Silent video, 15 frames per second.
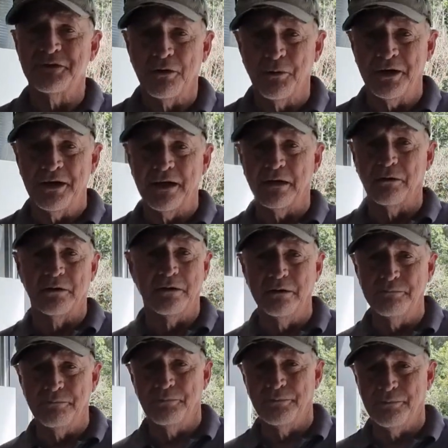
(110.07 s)
so I went and had a look at
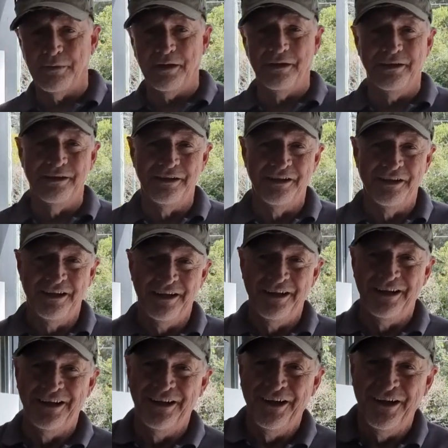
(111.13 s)
it.
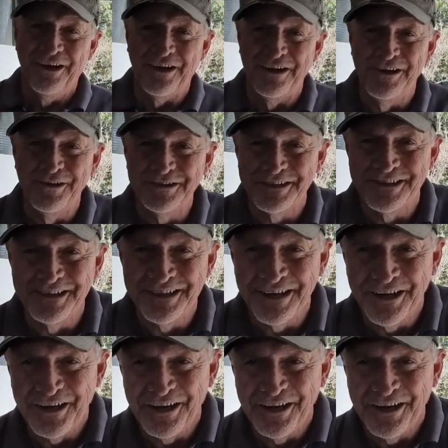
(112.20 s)
I looked at it,